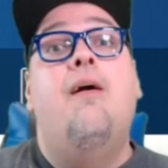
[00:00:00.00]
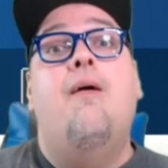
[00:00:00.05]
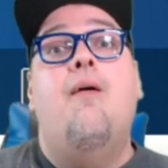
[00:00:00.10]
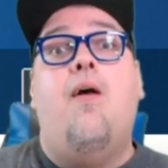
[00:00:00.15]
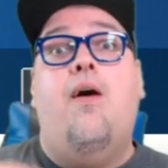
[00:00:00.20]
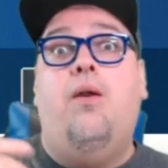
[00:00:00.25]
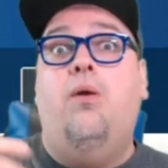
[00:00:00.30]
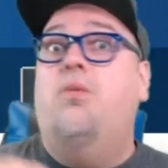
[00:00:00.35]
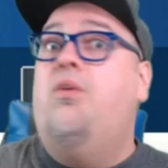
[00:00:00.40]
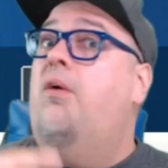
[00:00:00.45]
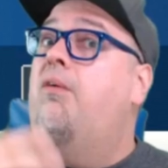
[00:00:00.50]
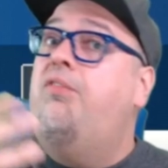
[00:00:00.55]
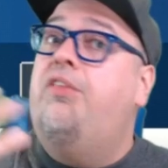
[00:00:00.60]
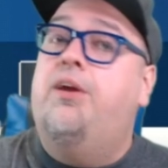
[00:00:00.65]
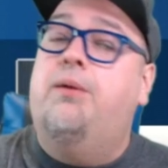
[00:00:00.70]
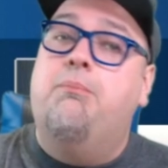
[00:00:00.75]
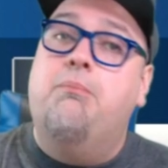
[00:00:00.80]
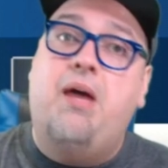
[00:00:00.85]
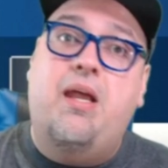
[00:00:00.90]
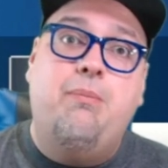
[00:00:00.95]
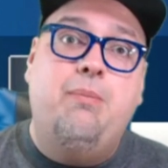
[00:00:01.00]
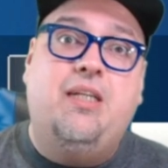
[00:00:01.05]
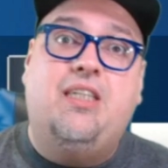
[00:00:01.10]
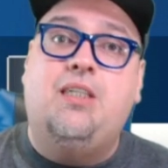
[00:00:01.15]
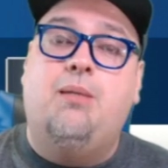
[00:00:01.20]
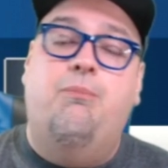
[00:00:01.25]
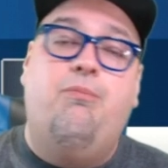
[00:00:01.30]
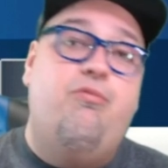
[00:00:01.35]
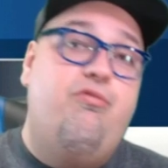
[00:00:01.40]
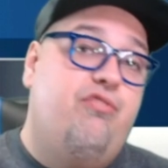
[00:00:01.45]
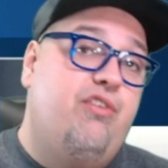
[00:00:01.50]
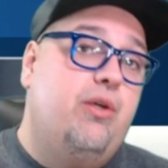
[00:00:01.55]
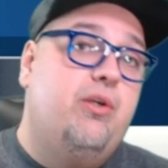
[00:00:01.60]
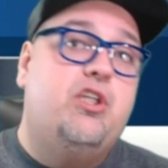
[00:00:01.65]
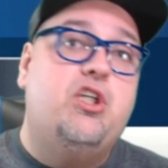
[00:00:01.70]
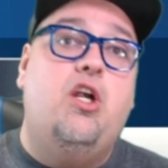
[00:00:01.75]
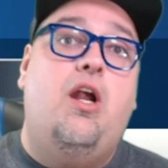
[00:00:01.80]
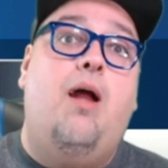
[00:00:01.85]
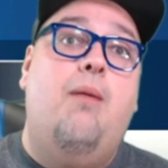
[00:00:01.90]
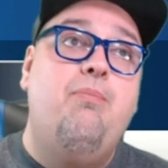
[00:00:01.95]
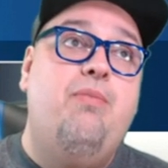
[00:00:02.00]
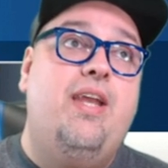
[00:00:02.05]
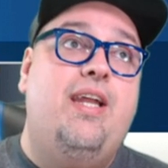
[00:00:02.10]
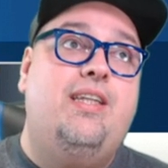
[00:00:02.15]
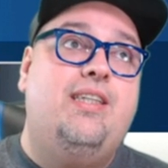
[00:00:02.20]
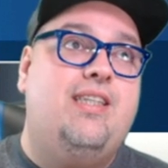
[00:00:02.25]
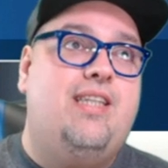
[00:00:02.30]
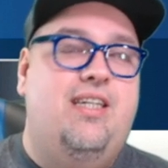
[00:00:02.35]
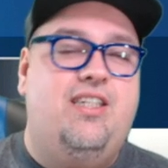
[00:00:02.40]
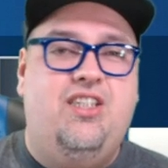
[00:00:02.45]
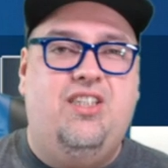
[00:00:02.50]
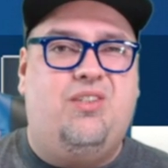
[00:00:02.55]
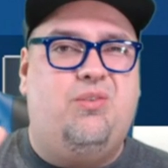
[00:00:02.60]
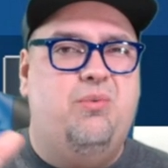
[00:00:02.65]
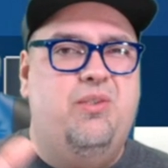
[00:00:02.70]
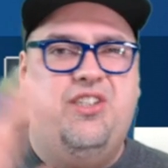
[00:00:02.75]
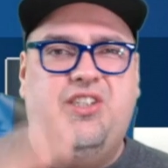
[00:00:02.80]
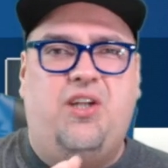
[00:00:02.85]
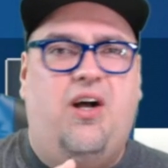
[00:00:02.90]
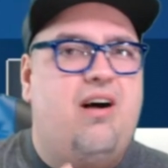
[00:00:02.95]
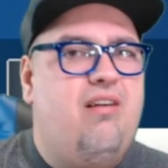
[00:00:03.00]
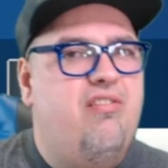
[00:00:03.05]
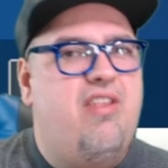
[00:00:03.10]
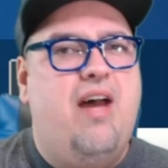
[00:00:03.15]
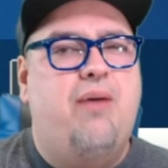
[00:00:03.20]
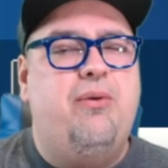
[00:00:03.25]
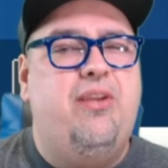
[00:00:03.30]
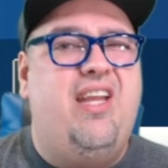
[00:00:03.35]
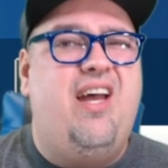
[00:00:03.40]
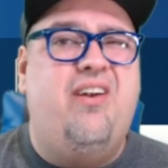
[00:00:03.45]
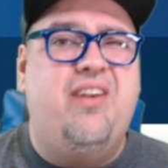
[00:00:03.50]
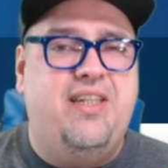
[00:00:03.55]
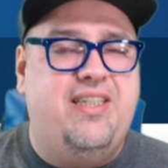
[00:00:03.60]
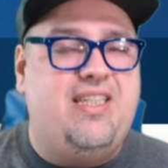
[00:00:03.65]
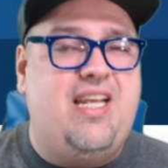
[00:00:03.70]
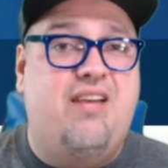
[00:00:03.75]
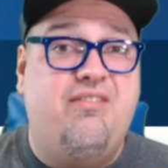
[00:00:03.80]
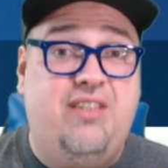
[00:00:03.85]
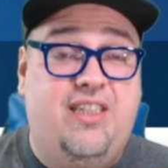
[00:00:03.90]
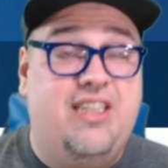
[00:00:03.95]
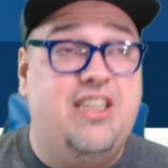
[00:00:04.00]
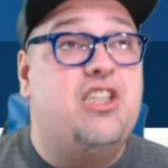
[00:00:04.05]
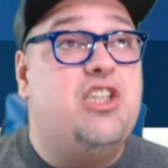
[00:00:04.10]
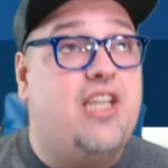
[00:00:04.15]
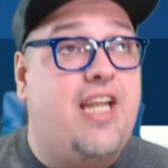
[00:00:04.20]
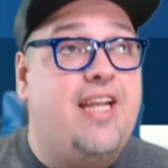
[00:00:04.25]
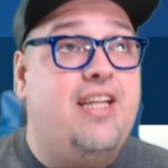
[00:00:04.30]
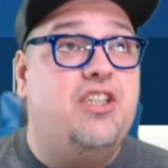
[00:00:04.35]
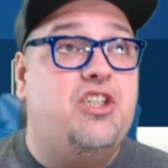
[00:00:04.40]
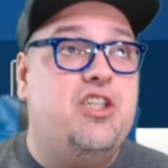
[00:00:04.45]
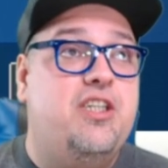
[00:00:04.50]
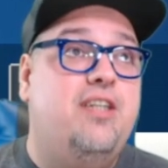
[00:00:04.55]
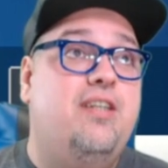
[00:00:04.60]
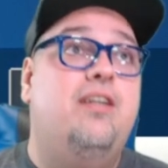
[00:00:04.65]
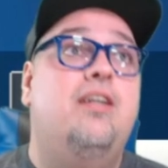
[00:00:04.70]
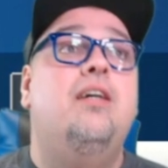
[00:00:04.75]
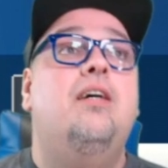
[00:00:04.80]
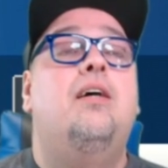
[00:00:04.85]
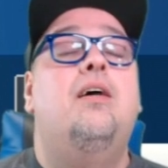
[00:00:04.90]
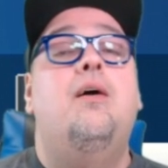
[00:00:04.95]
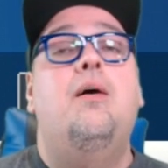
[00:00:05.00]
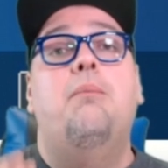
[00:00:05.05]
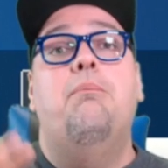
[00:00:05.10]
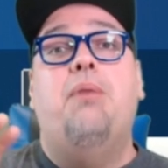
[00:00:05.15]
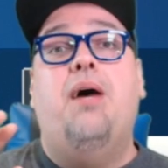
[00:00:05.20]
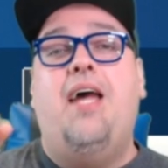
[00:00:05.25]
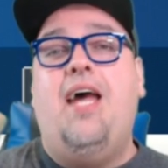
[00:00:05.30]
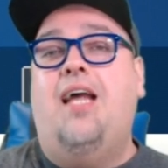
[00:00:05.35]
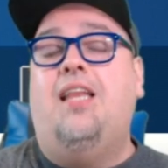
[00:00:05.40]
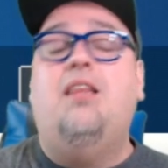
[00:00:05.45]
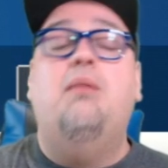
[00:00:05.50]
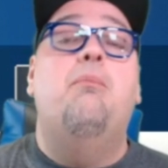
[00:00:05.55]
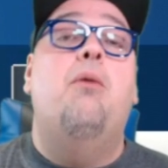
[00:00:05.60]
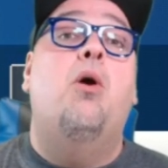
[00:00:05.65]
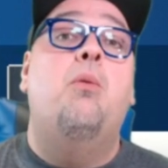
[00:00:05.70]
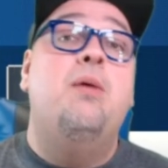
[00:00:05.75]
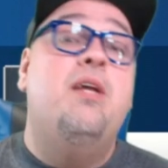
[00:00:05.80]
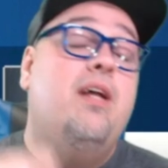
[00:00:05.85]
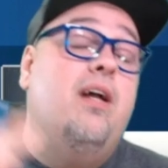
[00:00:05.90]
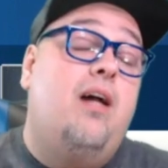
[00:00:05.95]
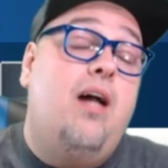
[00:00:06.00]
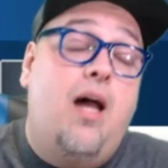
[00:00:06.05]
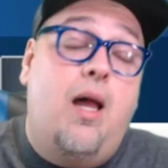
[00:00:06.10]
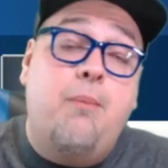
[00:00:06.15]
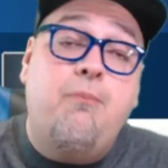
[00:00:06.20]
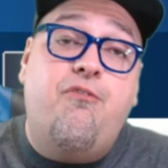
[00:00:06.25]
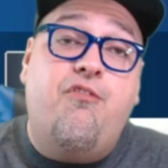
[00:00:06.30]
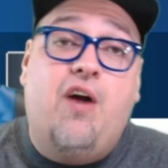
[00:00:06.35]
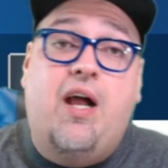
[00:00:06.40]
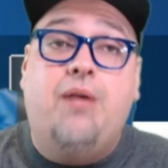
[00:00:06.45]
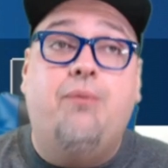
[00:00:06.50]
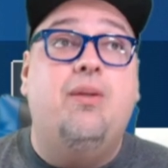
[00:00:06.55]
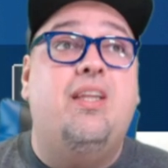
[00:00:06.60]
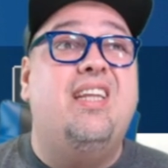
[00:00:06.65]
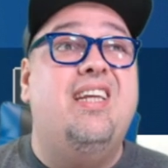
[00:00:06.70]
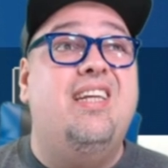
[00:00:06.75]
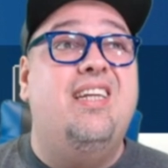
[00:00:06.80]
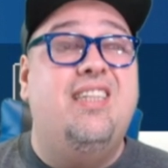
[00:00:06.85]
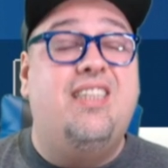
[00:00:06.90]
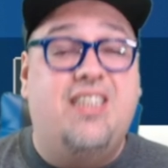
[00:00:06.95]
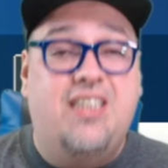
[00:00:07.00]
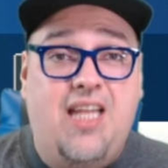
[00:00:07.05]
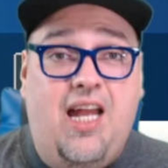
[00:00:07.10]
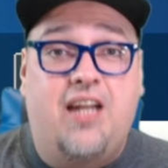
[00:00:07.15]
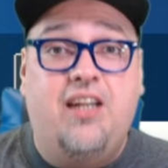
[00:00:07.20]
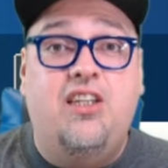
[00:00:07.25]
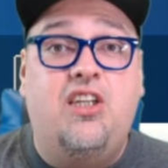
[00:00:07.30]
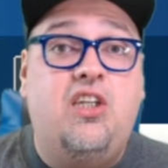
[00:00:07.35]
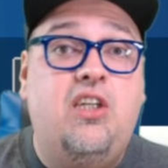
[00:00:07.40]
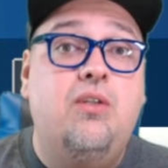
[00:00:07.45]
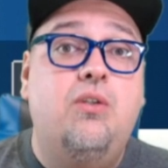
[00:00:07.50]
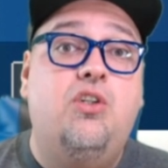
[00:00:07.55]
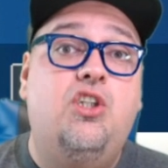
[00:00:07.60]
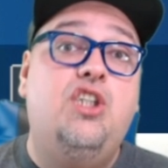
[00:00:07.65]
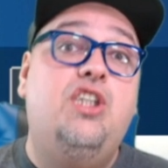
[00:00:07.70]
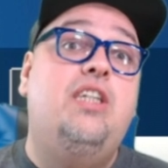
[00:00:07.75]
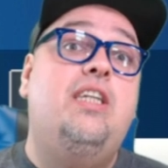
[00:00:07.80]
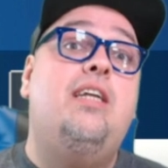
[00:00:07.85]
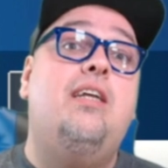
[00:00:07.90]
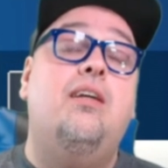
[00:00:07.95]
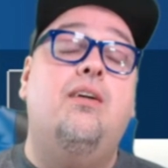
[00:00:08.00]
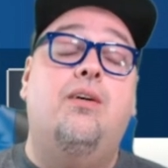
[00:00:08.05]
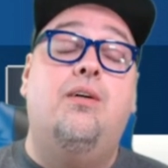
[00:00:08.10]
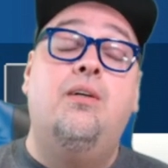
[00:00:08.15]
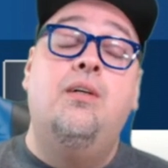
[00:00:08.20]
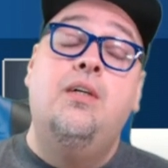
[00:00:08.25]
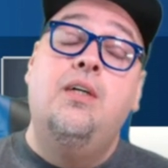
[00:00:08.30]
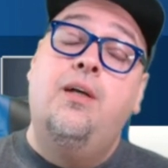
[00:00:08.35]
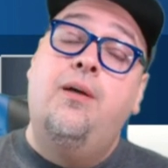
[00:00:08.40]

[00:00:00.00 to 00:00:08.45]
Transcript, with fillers: I don't know if there might be some future updates that just resolve that without us having to change it. But at the moment, I'm fine with it. It's not a huge deal.